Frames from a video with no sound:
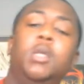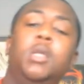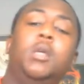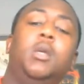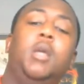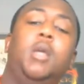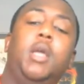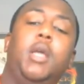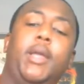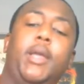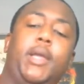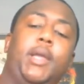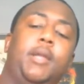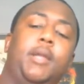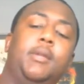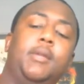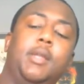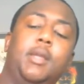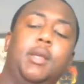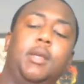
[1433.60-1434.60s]
And
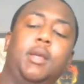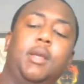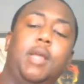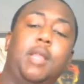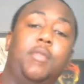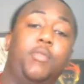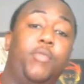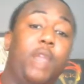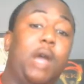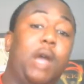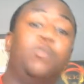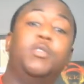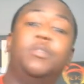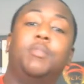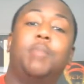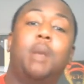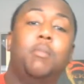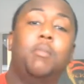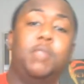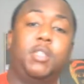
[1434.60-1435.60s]
that was
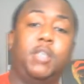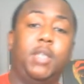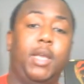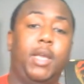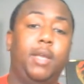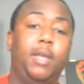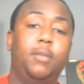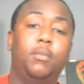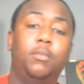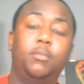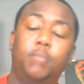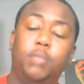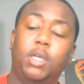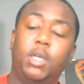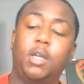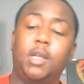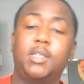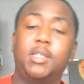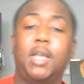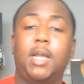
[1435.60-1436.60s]
my mistake.
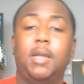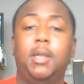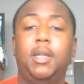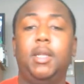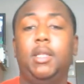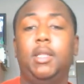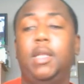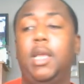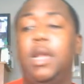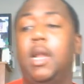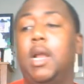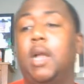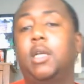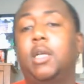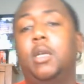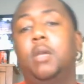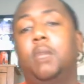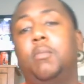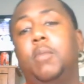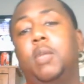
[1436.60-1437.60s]
Because I did that, I
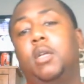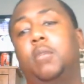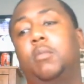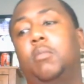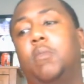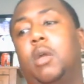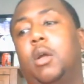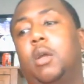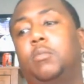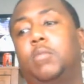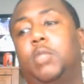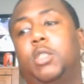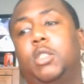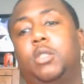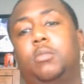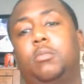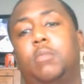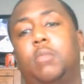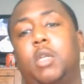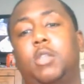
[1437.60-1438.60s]
cut
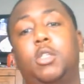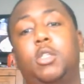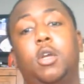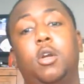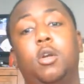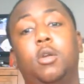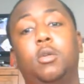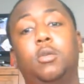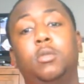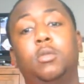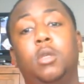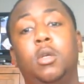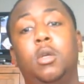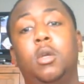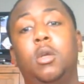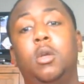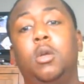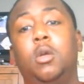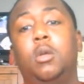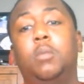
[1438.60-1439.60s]
my turn
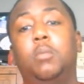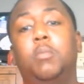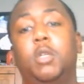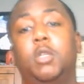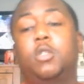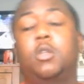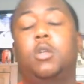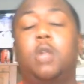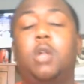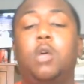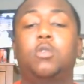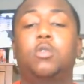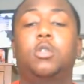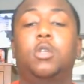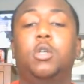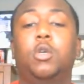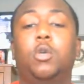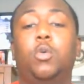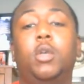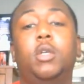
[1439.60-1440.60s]
much closer and
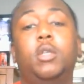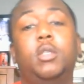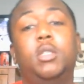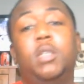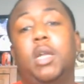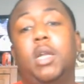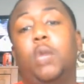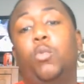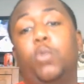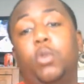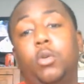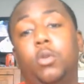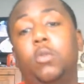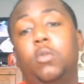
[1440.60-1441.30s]
quicker than I would normally